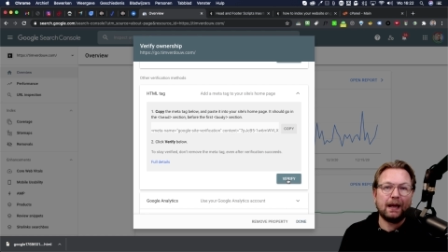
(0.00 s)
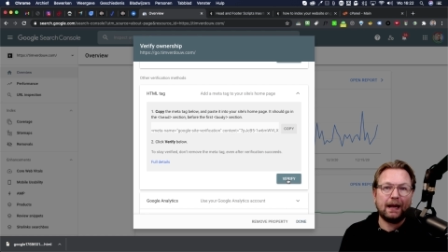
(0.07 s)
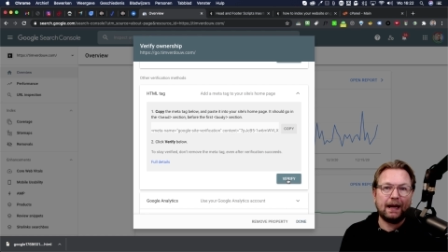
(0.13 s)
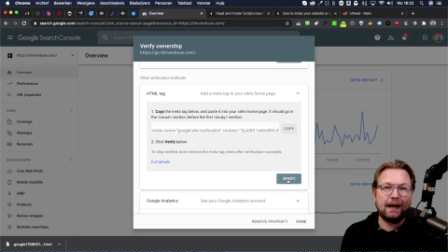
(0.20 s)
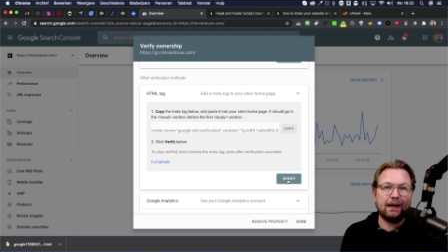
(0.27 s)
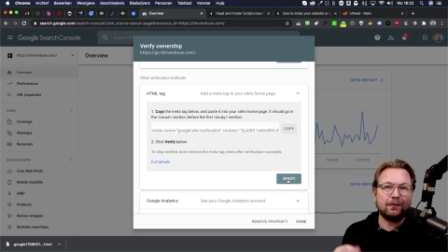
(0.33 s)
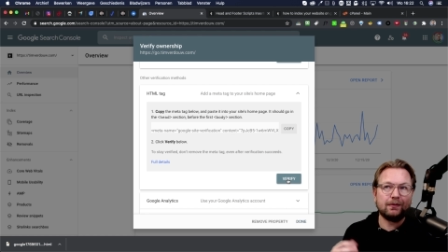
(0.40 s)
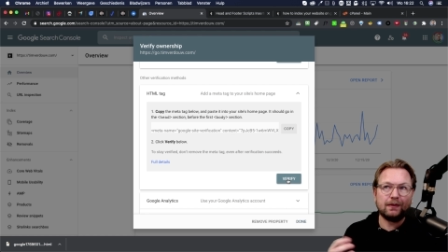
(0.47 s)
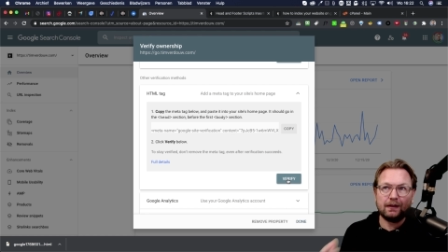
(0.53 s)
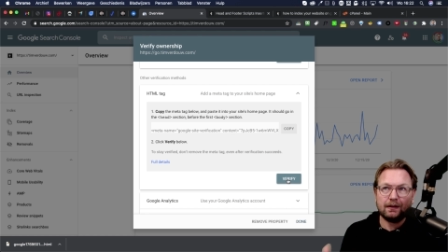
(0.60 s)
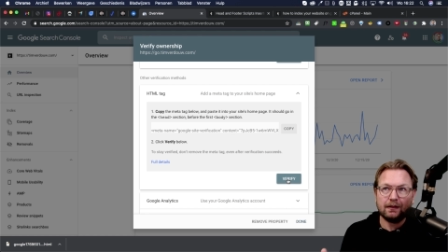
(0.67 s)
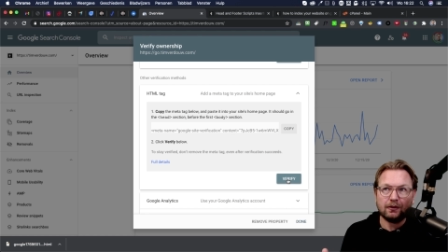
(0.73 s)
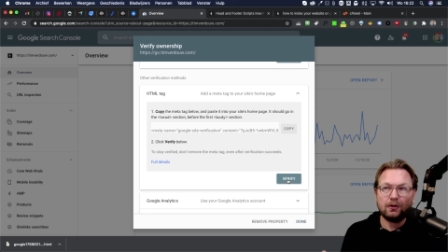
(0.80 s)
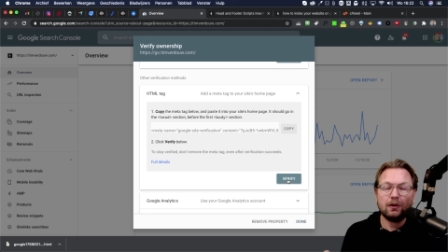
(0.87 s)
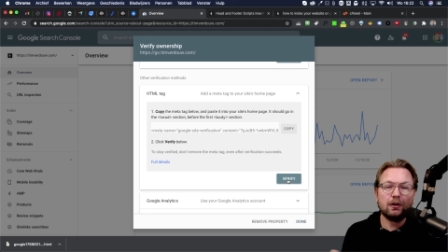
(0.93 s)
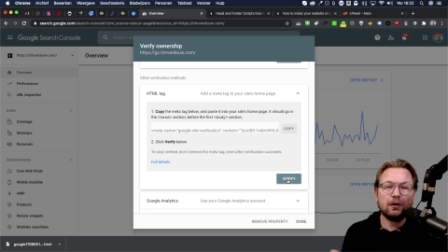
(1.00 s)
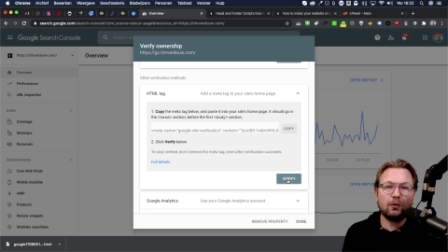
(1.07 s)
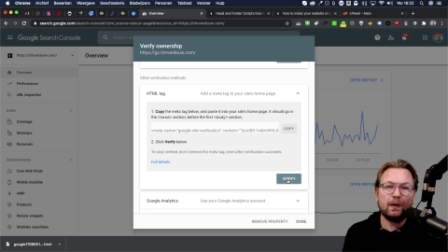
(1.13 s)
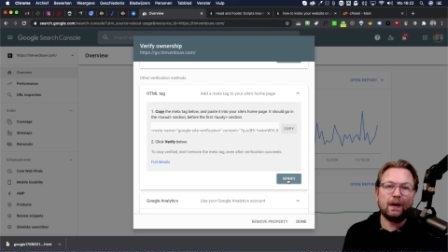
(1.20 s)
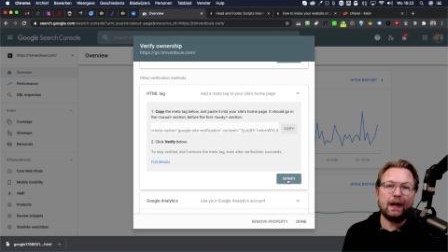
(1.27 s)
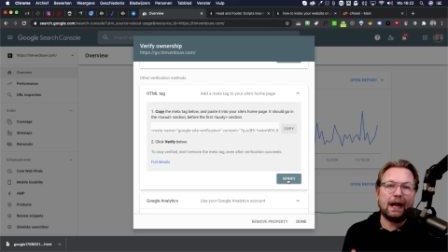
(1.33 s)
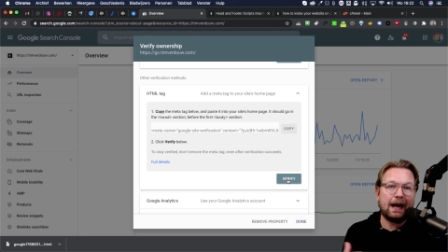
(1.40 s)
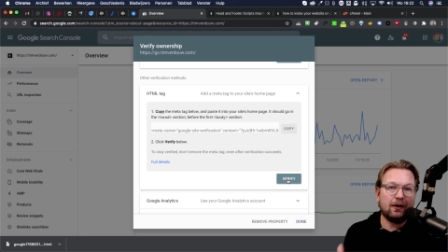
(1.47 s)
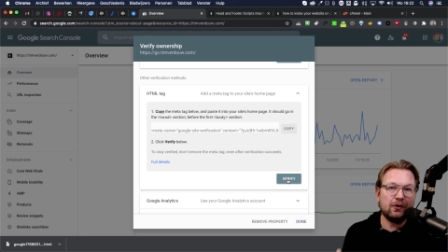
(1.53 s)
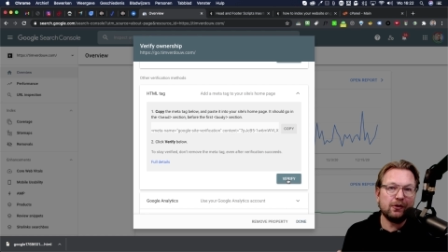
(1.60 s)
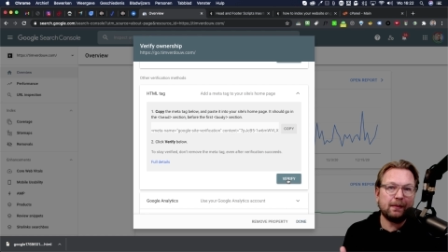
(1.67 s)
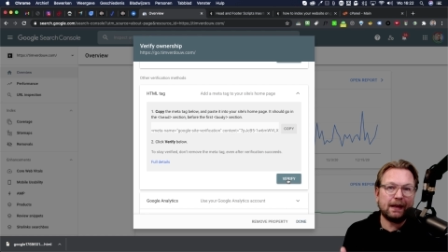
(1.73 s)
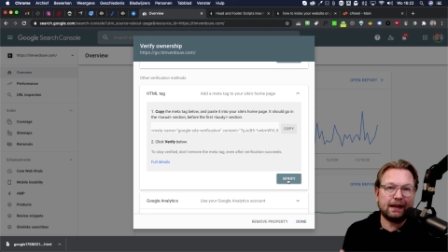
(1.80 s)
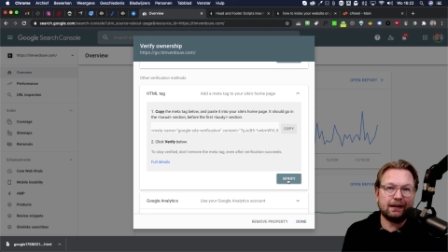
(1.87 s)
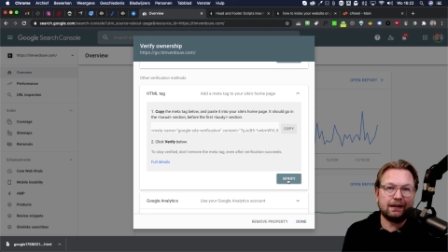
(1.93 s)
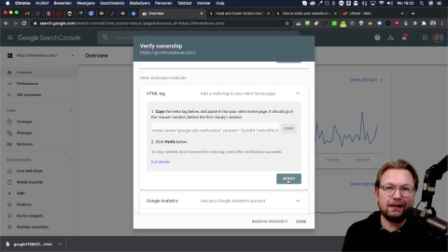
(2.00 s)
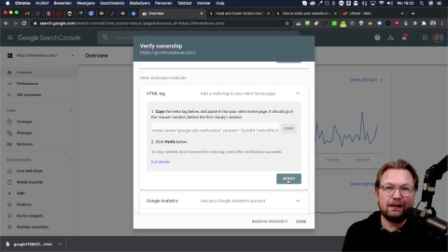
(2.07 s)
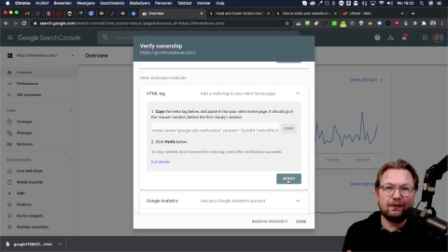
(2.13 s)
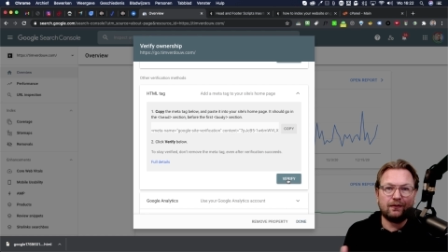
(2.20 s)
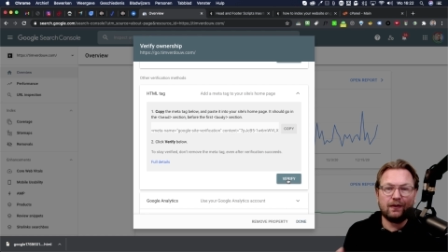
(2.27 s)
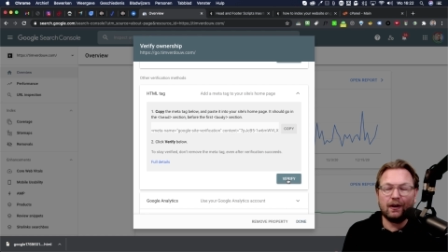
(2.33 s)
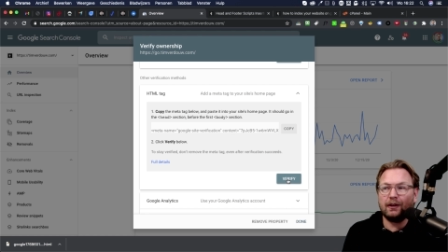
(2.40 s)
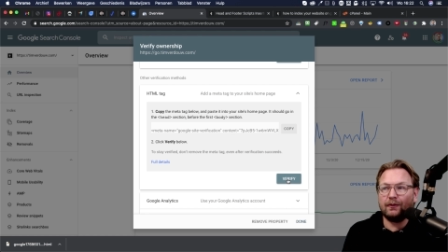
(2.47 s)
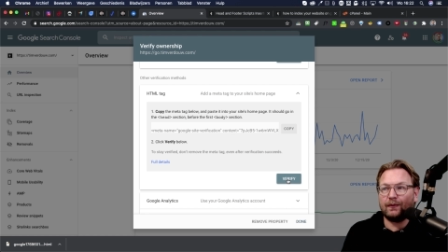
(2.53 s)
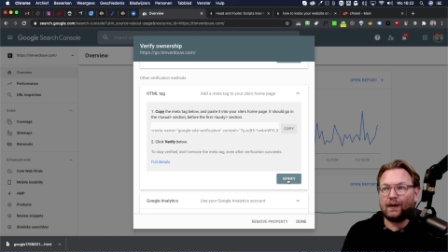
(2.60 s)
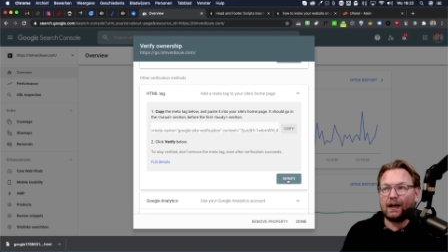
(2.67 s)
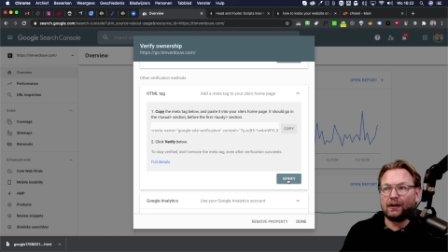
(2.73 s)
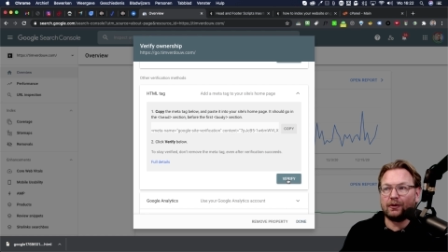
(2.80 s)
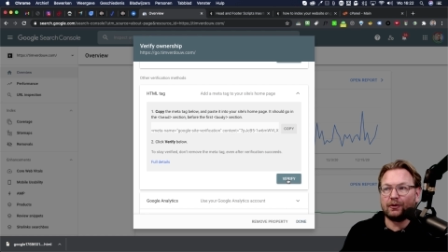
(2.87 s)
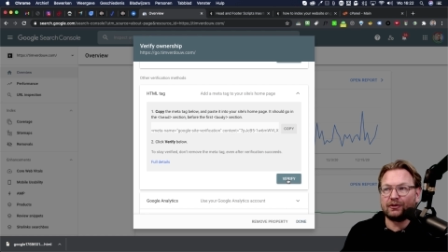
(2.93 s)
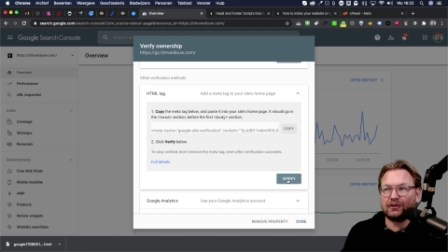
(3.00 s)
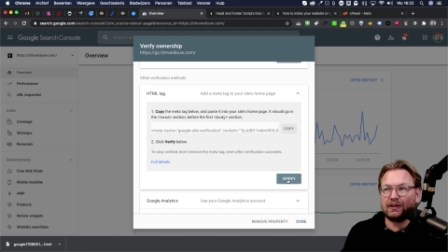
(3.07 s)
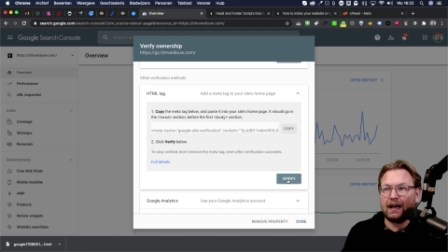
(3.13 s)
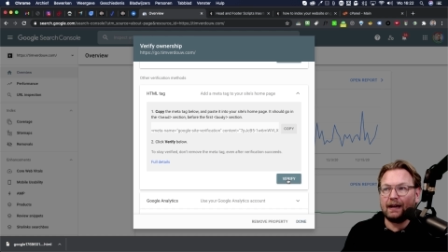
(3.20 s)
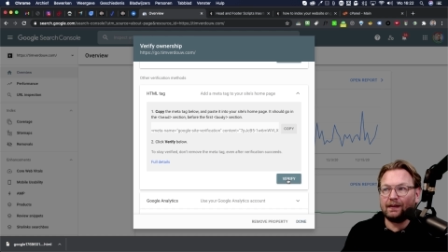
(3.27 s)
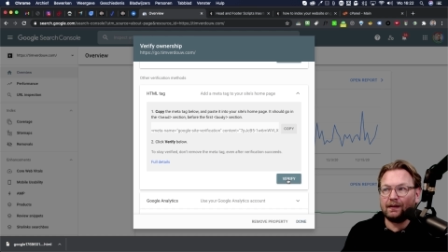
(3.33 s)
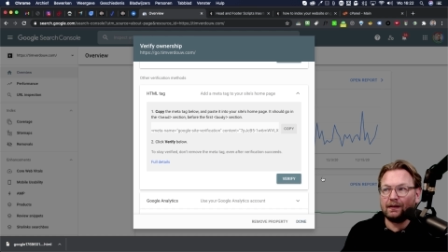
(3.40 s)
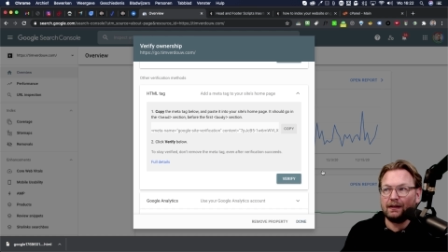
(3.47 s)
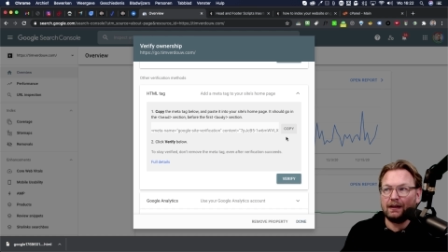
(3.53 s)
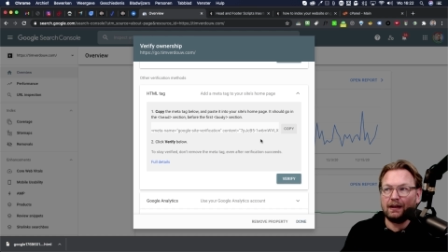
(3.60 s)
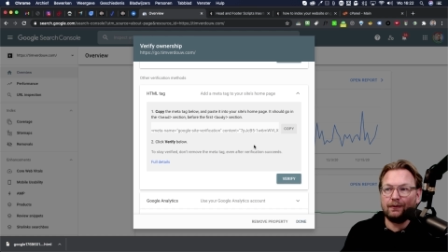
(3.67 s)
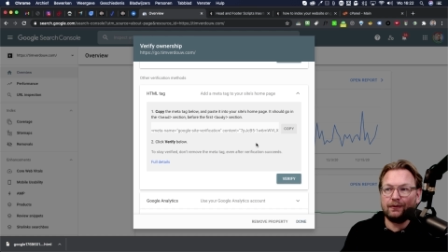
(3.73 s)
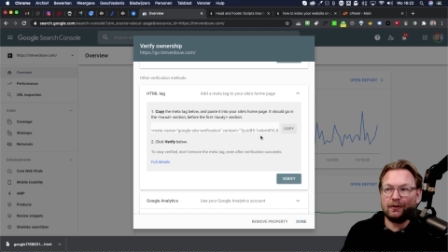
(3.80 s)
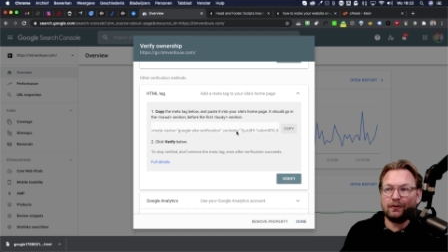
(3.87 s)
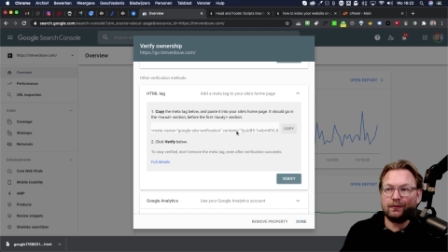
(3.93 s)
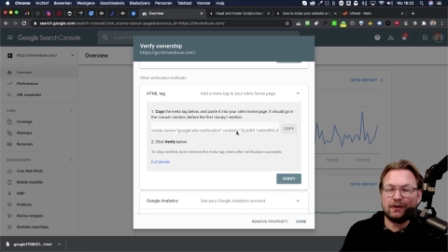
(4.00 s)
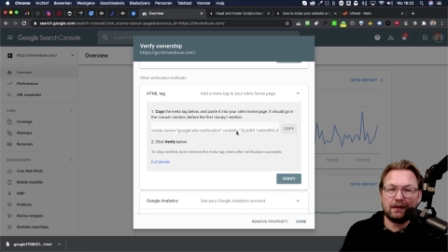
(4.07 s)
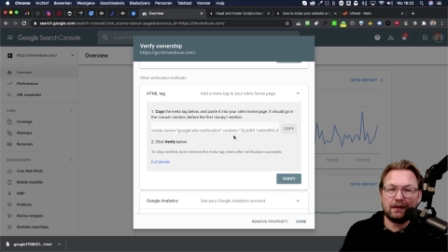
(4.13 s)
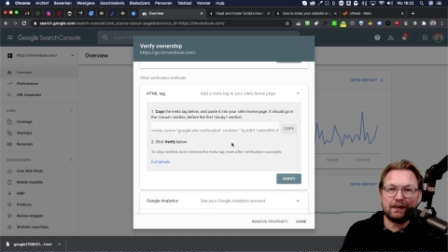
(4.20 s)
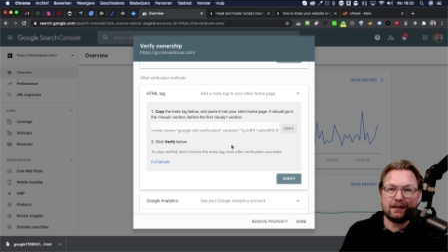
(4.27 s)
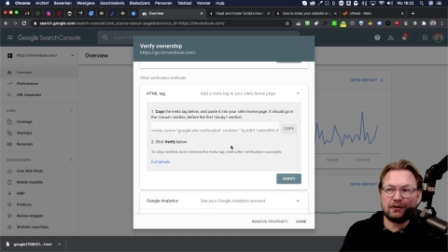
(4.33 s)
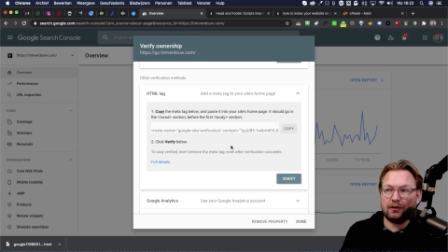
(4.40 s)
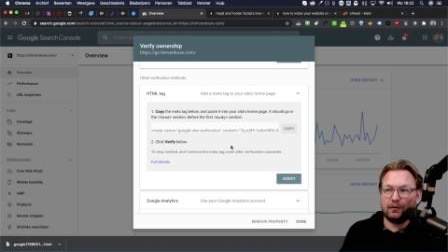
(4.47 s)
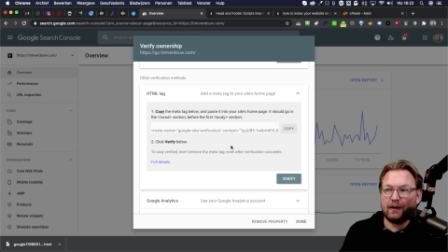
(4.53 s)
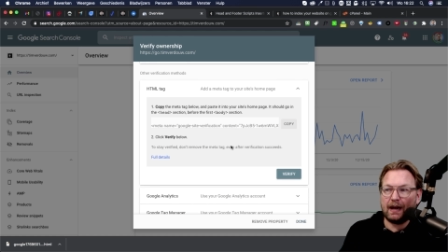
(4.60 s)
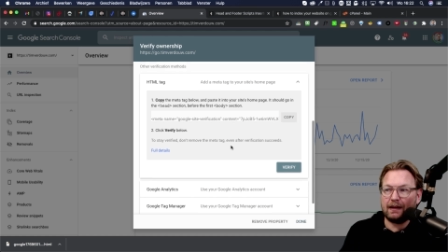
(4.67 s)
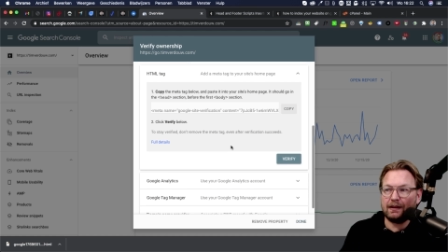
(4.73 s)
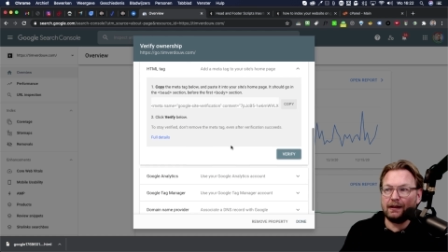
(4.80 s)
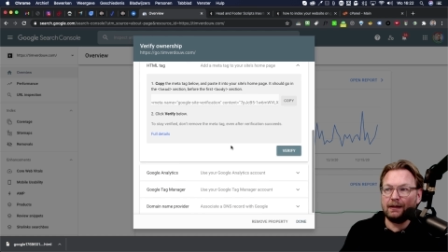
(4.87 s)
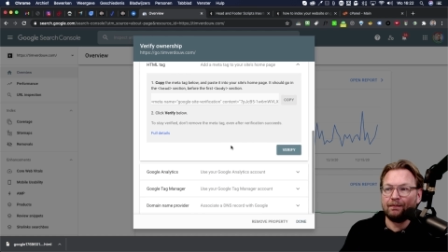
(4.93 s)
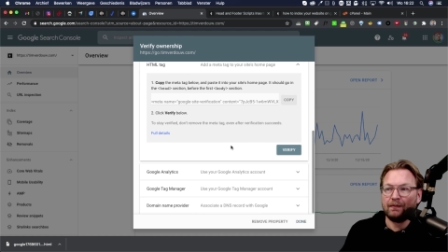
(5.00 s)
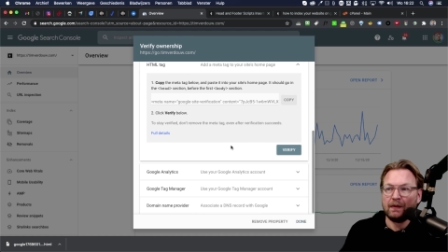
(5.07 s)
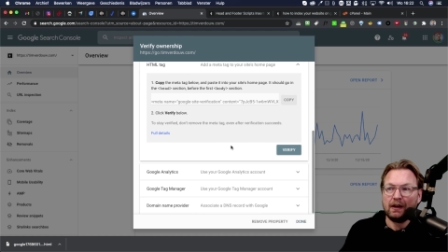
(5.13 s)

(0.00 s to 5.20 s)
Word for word: and Google will automatically verify your site if you've done this correctly.